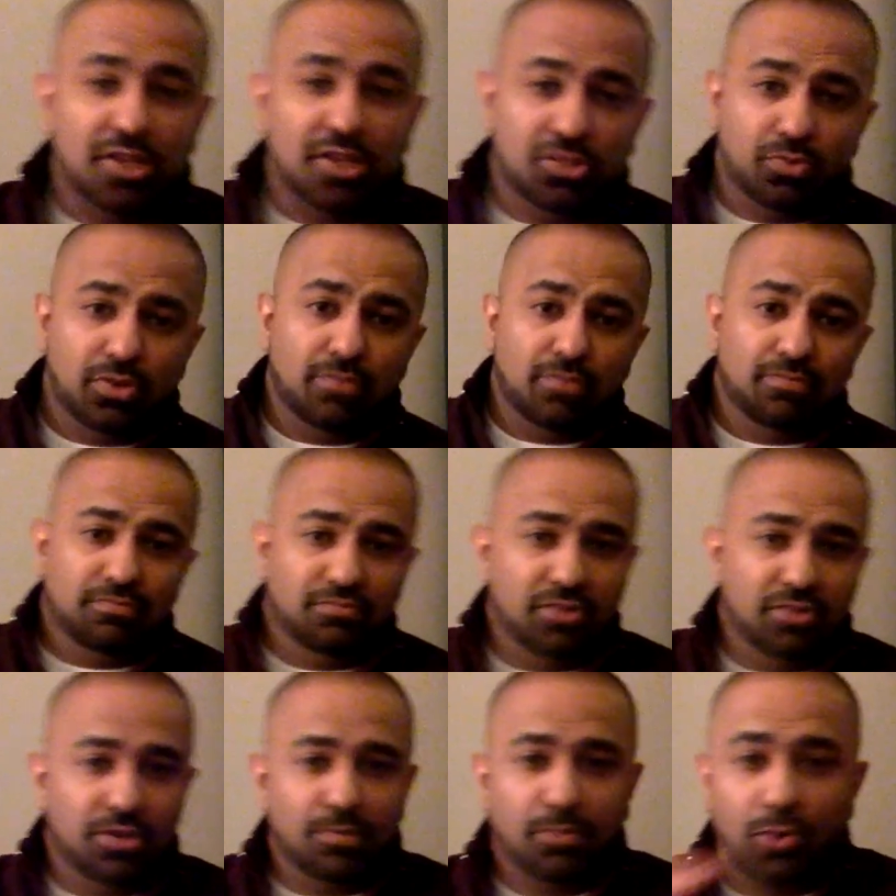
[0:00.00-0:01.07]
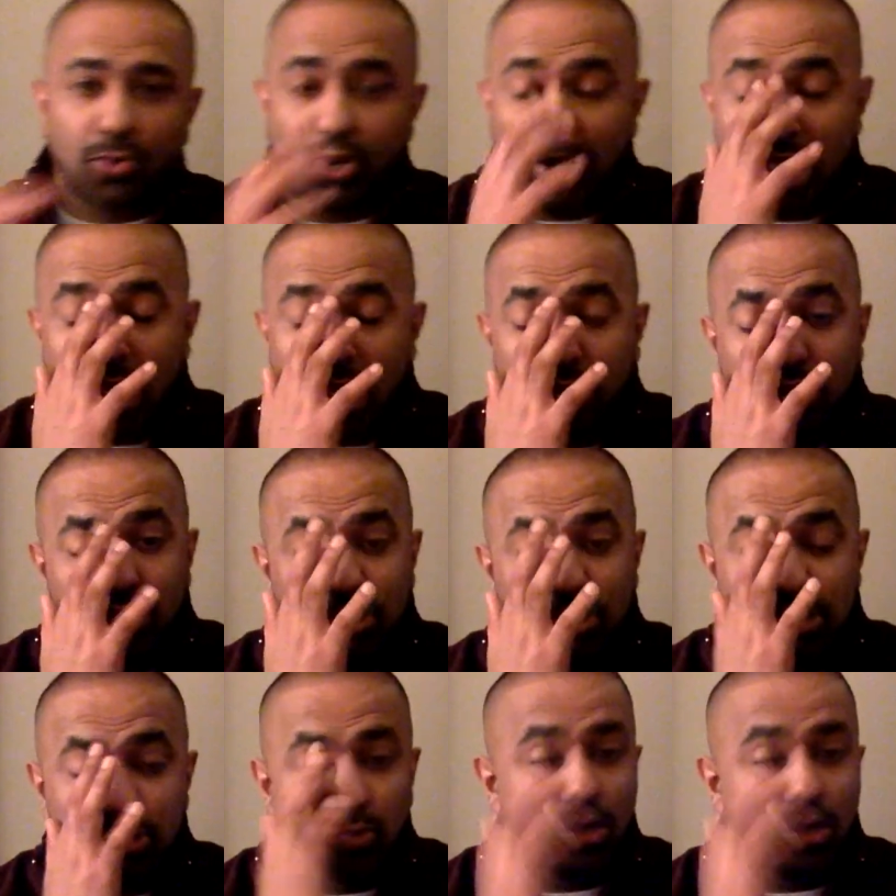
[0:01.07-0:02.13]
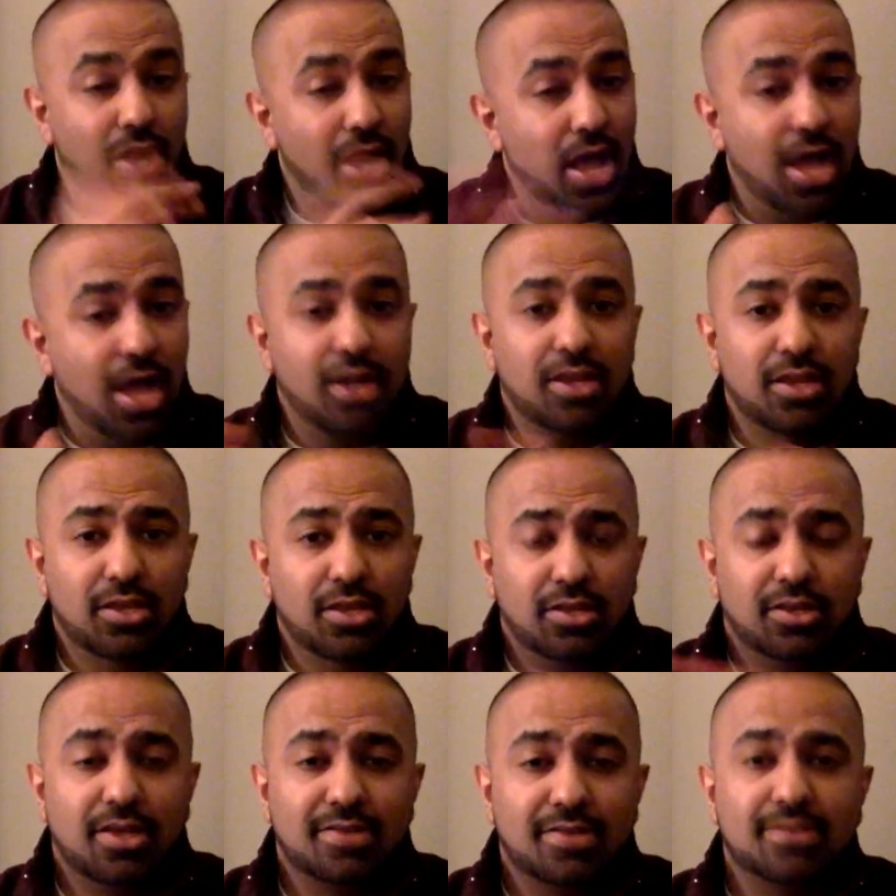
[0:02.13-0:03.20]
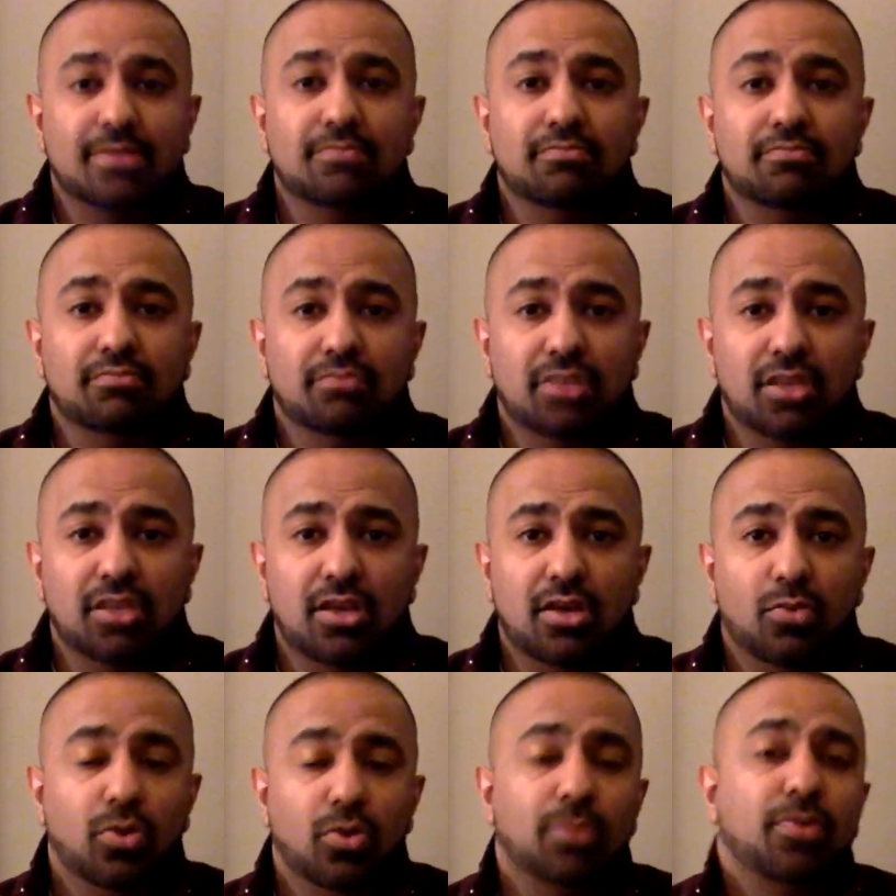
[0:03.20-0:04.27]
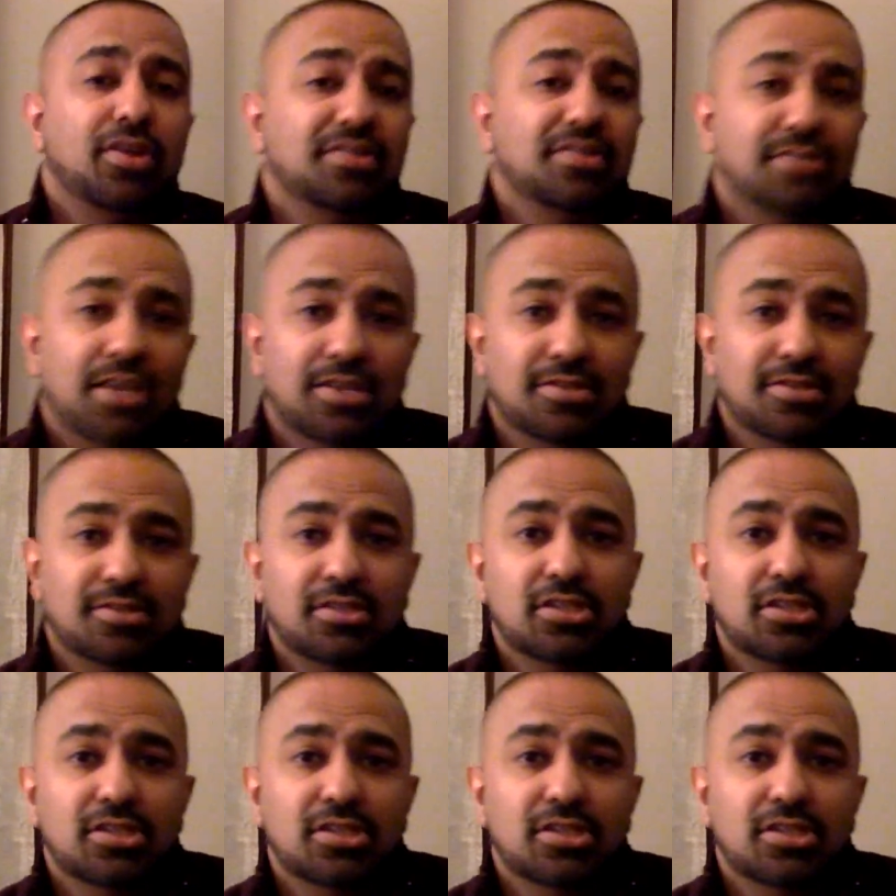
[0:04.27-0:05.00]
I just want to point it out that these were not custom WordPress sites.